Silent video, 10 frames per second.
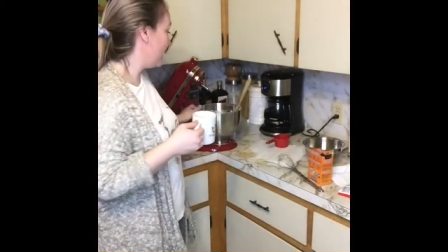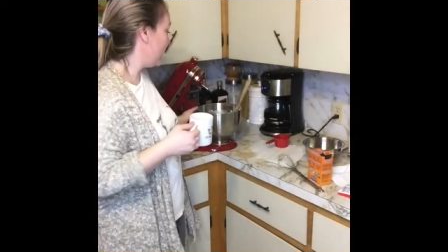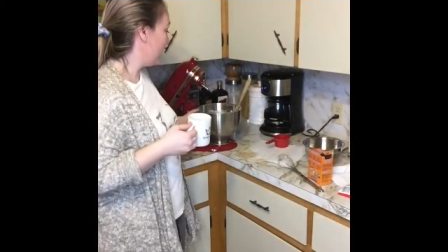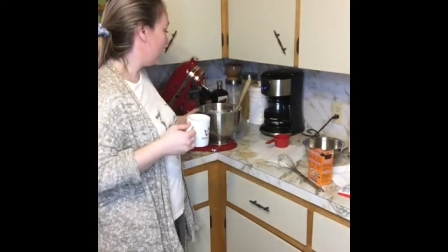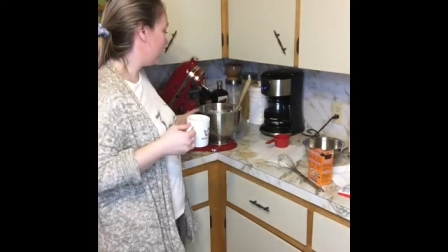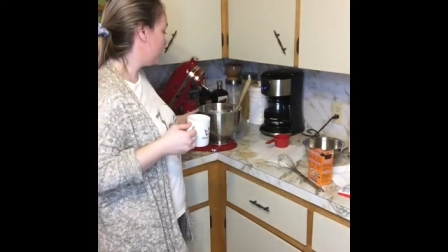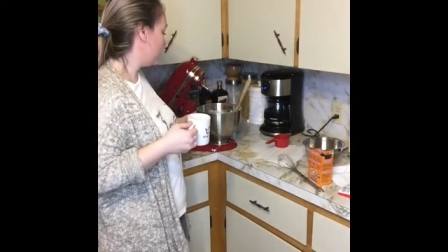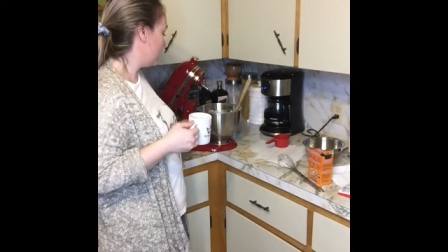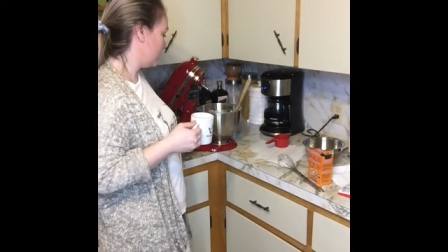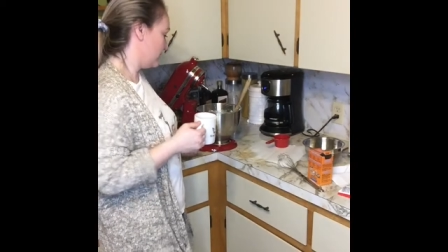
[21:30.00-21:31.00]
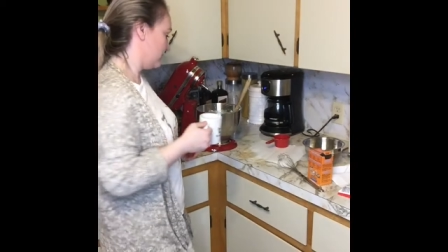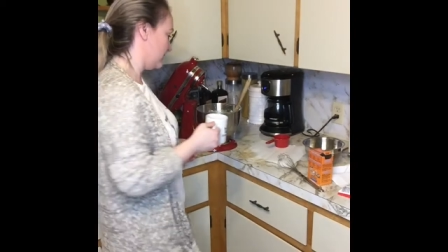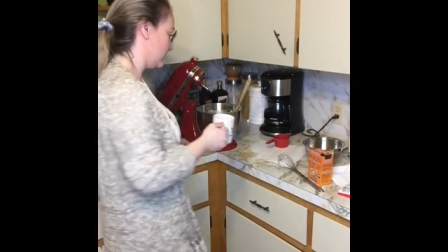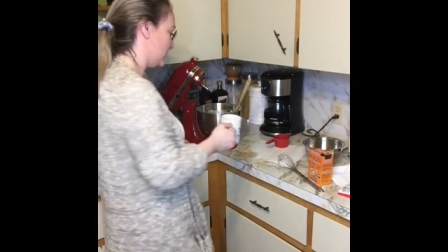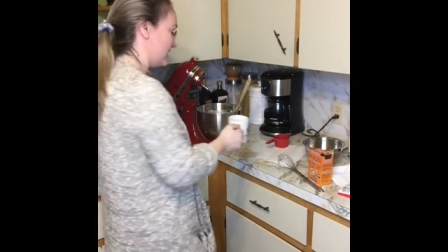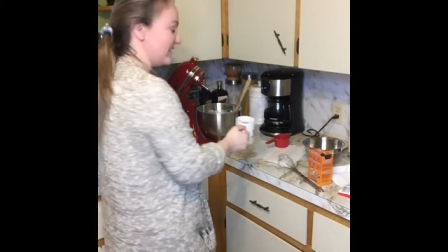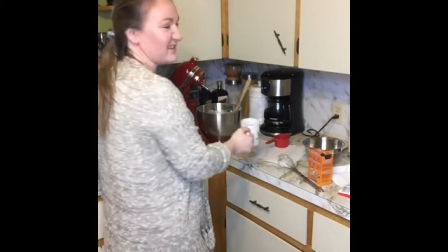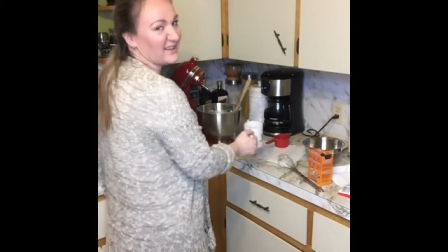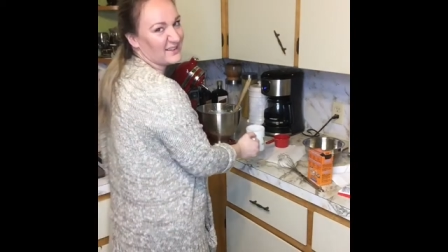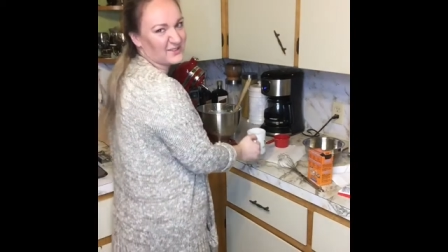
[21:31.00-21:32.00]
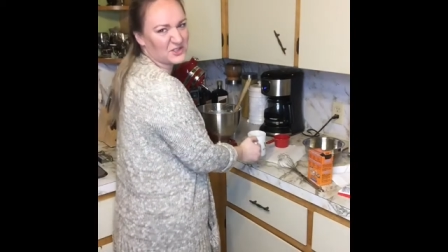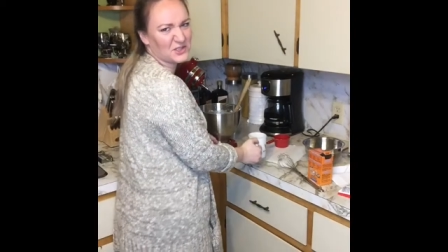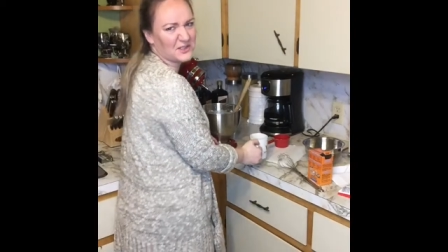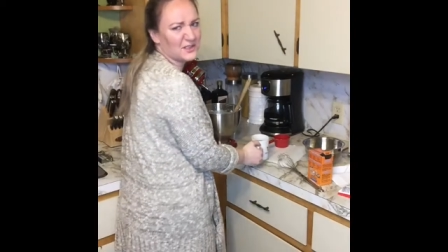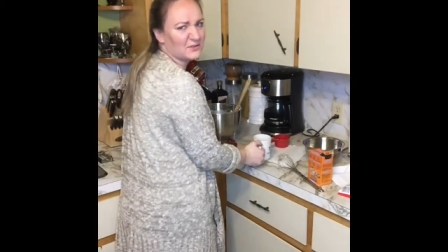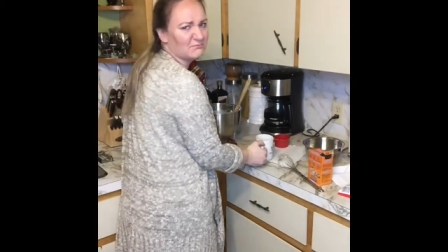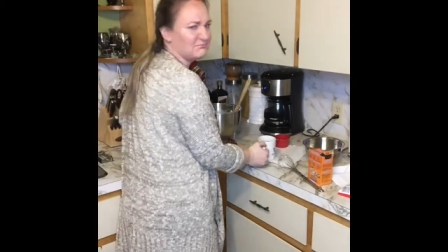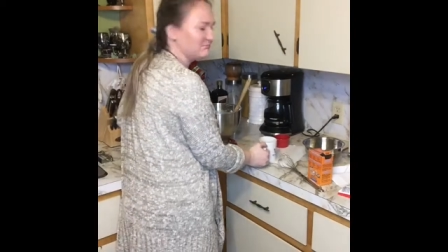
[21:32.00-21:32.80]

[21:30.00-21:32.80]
have the, oh, I should take that out and show you.